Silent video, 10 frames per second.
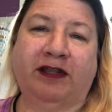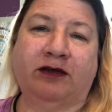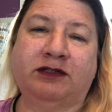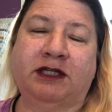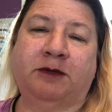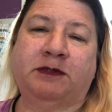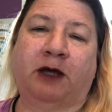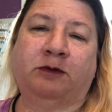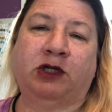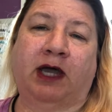those tips
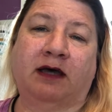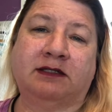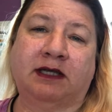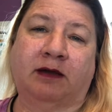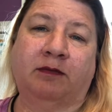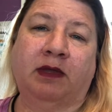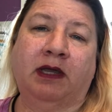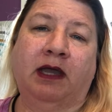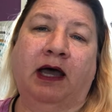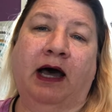helped you out some.
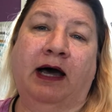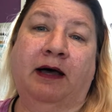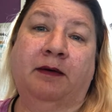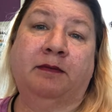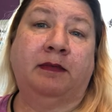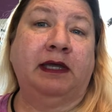Um,